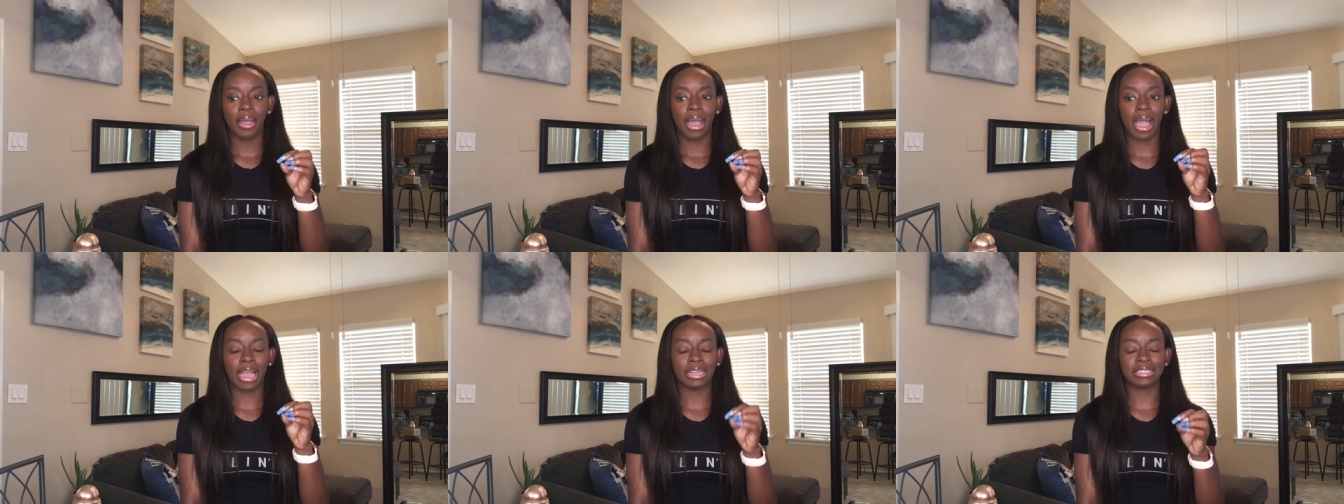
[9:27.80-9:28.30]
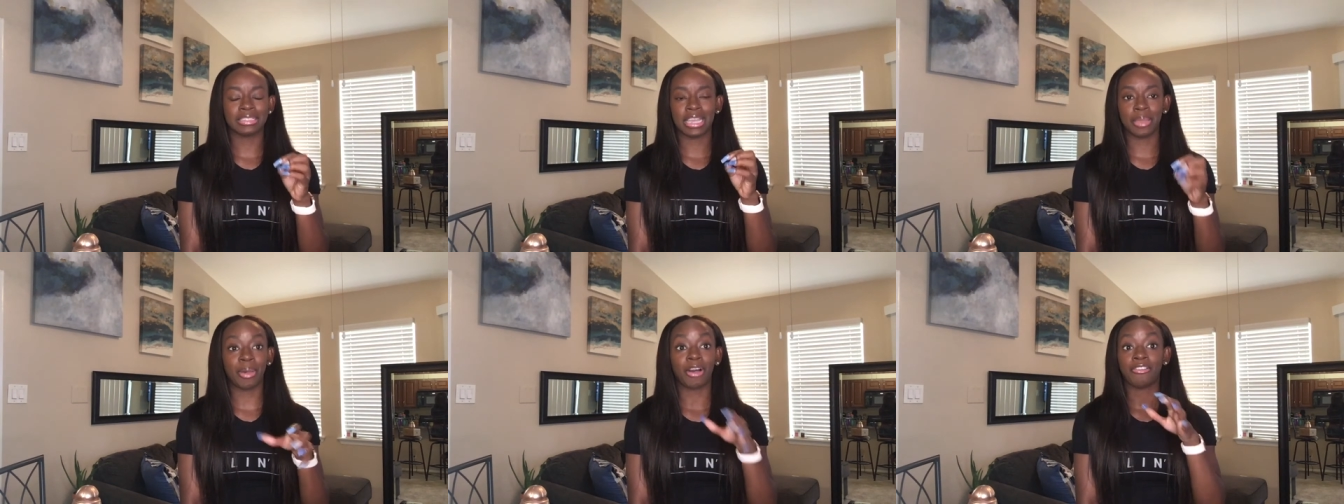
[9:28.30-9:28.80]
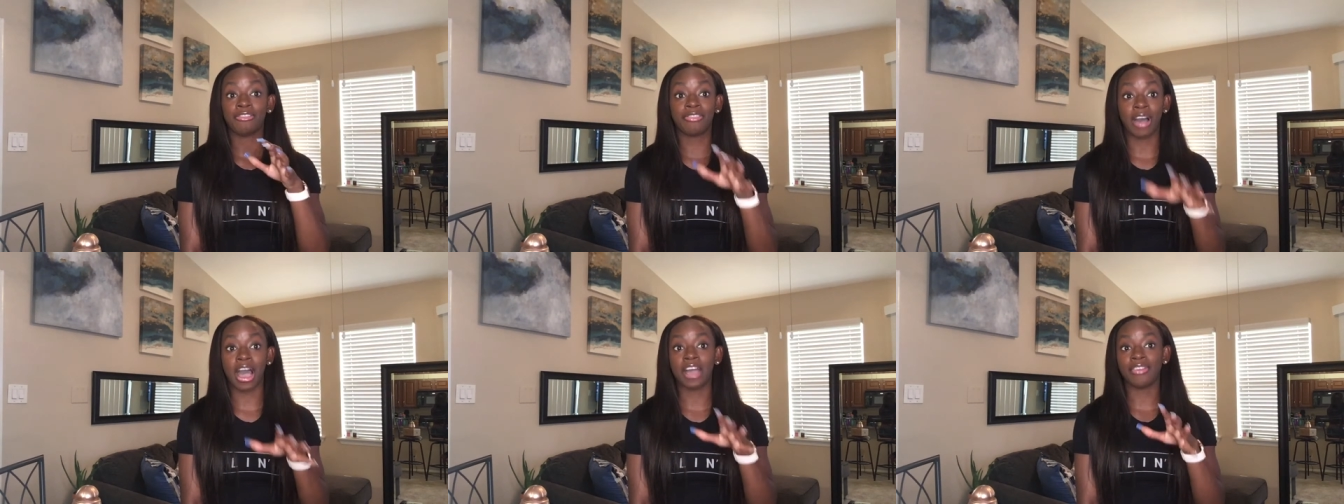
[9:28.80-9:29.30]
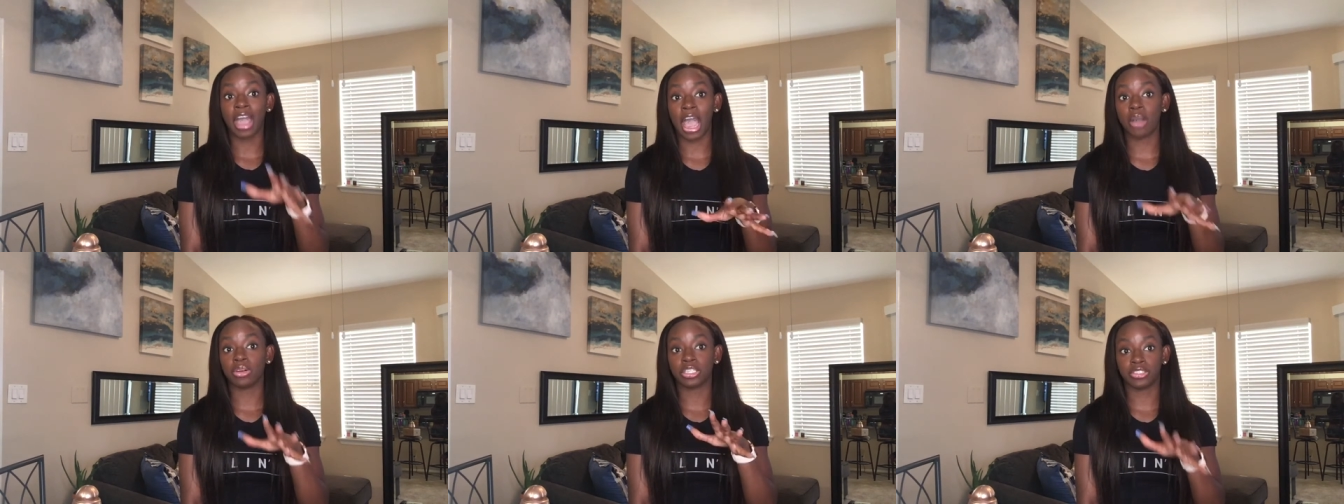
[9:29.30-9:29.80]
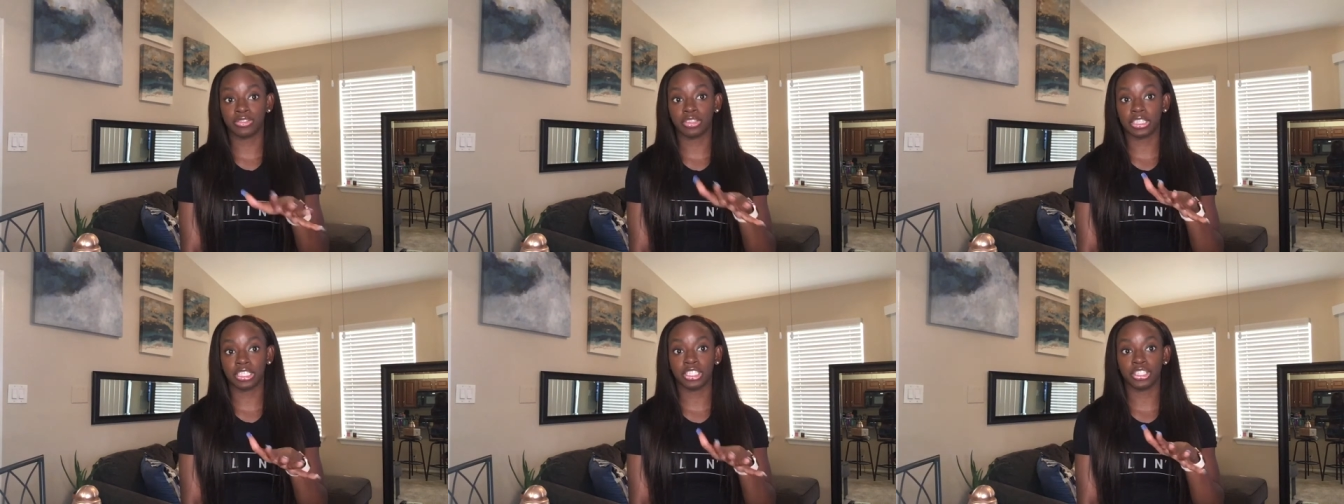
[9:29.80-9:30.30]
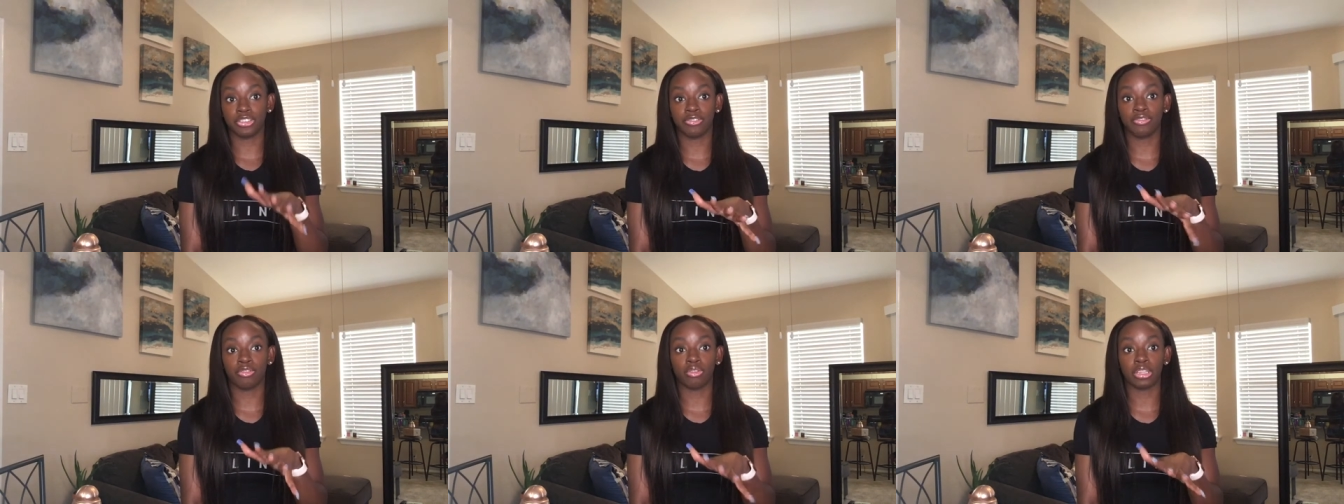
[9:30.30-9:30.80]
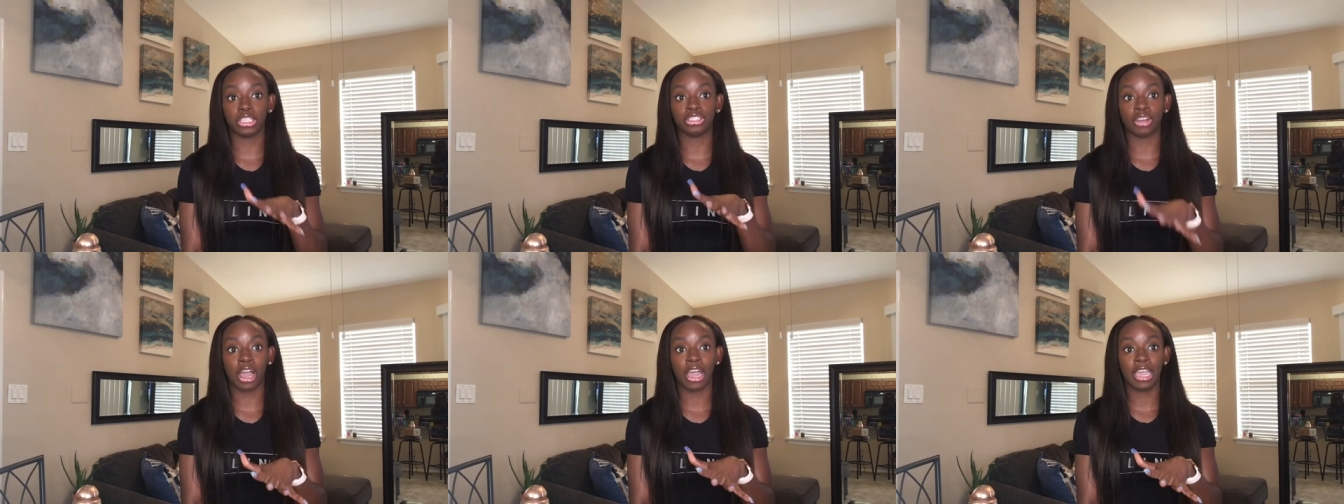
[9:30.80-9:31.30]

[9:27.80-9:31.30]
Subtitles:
I'd say, about 5 hours for this to fully dry.